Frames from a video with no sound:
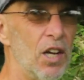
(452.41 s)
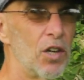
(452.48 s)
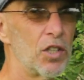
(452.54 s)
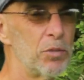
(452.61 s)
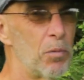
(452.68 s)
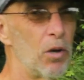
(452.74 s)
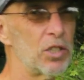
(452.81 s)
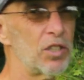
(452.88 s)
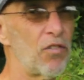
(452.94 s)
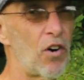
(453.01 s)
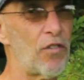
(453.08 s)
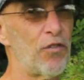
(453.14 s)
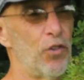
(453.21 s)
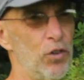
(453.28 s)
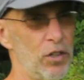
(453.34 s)
Because most of
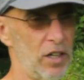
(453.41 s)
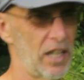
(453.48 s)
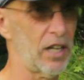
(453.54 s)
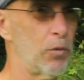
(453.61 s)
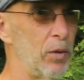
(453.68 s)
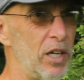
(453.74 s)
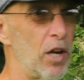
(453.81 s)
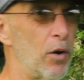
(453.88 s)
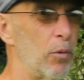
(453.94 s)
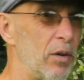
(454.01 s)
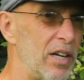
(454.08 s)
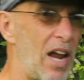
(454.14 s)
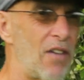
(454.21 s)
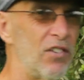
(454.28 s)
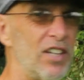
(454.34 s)
our food, like we can go
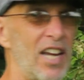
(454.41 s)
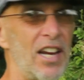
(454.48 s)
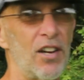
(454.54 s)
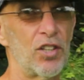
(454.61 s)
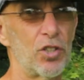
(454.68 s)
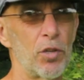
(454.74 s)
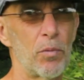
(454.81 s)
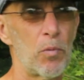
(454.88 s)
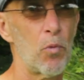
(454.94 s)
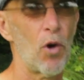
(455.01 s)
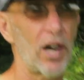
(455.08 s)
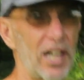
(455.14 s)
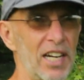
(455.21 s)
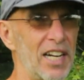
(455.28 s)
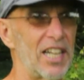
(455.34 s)
to every day to the
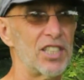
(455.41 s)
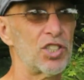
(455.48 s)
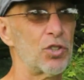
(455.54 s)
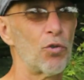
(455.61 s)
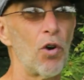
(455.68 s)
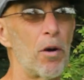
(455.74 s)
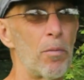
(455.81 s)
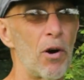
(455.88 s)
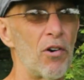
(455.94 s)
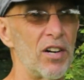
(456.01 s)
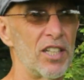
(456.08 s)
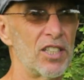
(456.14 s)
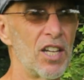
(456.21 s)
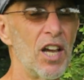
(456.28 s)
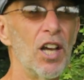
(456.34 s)
supermarket and get
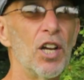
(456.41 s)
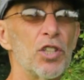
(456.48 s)
strawberries.